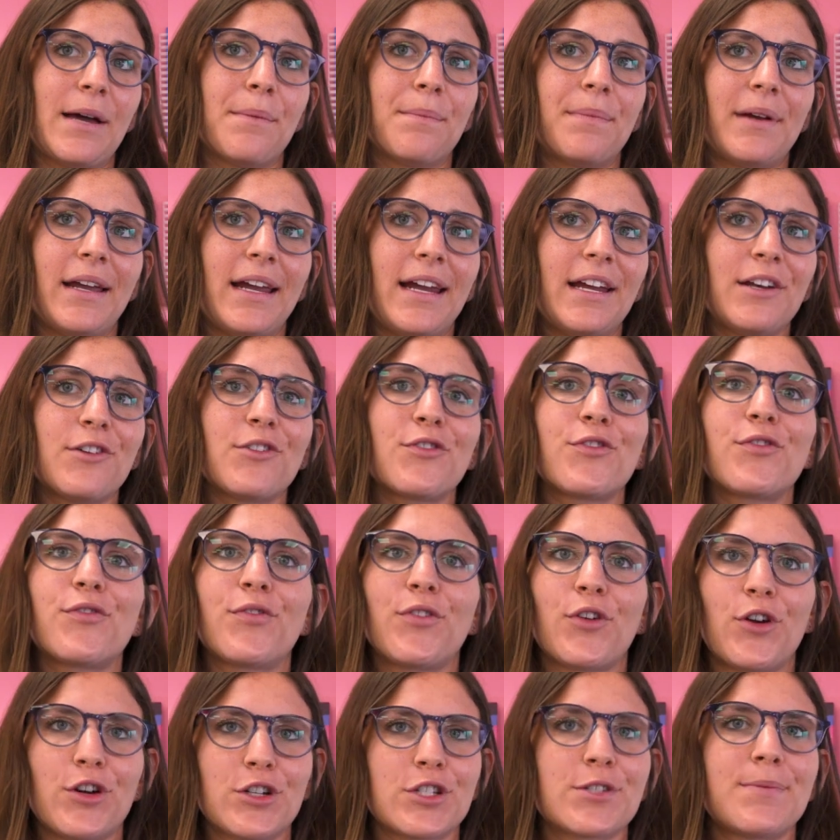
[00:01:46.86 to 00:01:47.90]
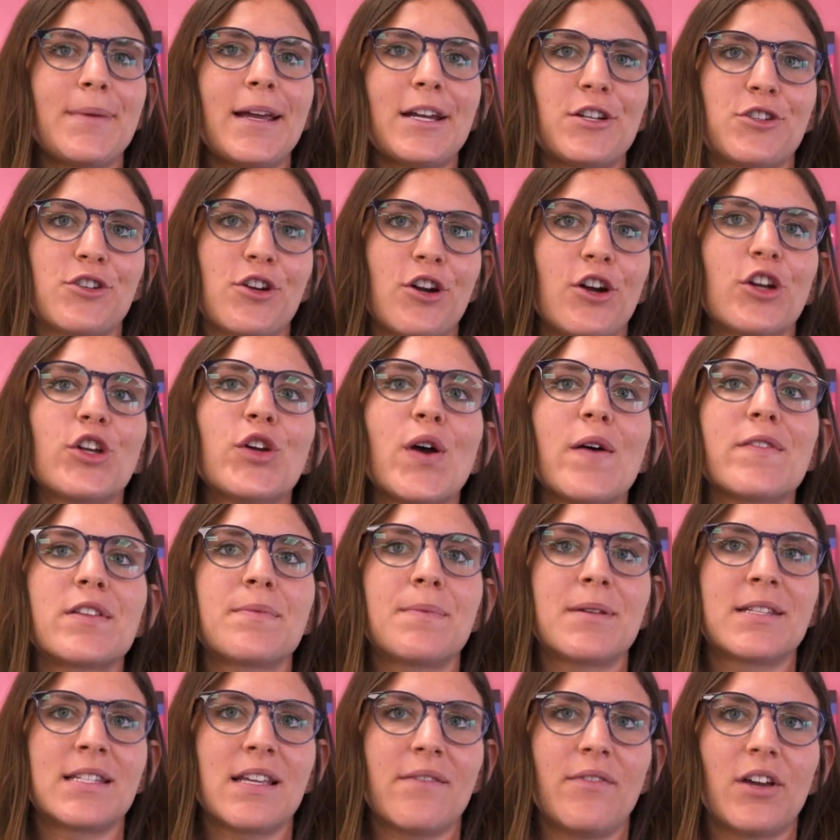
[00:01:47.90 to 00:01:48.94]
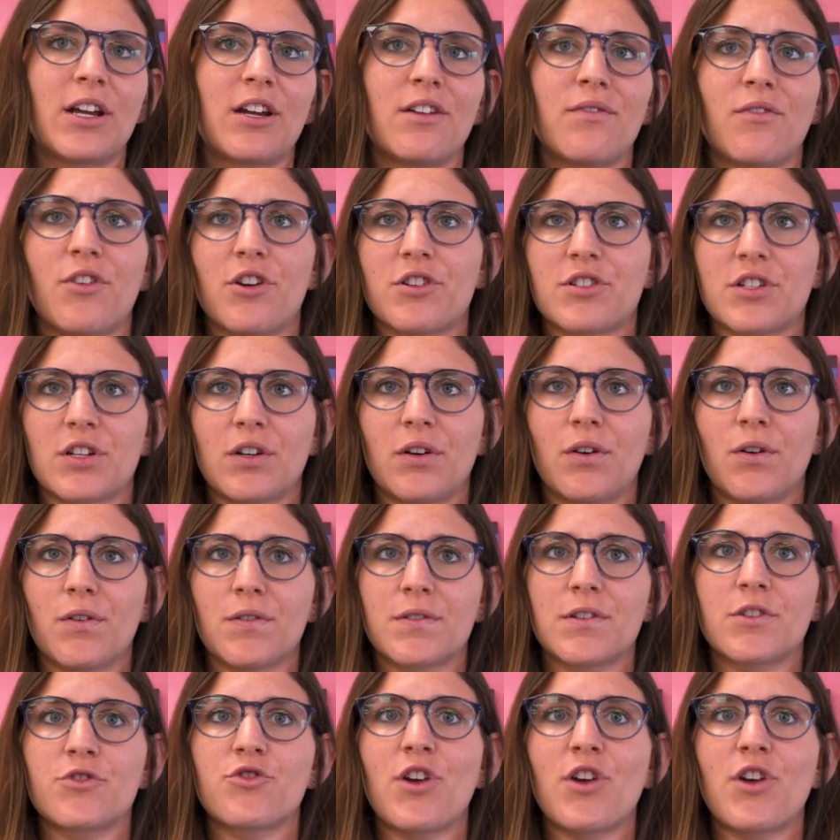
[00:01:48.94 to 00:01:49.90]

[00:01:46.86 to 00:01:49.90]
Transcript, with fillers: campaign, first make sure you have specific conversion goals,